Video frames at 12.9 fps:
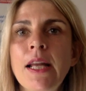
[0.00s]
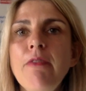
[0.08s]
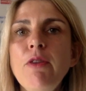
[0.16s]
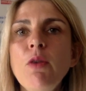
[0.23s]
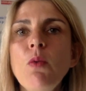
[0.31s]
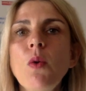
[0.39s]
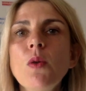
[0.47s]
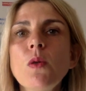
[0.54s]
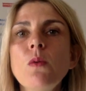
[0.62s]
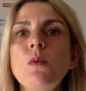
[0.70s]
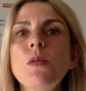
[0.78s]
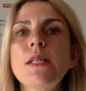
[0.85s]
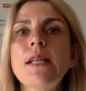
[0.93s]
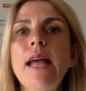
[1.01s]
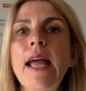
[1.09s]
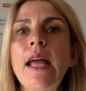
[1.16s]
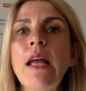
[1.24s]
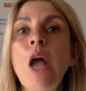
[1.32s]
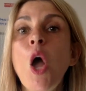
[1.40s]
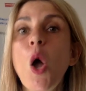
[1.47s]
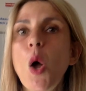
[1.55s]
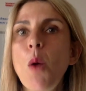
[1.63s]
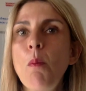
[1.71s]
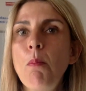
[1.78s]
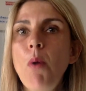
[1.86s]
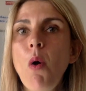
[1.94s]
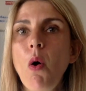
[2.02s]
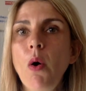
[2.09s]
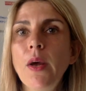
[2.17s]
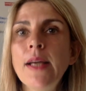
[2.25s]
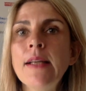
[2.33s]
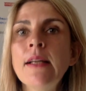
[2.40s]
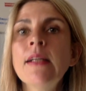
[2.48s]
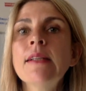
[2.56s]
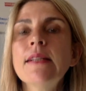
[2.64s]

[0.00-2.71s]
if you want to say a boy,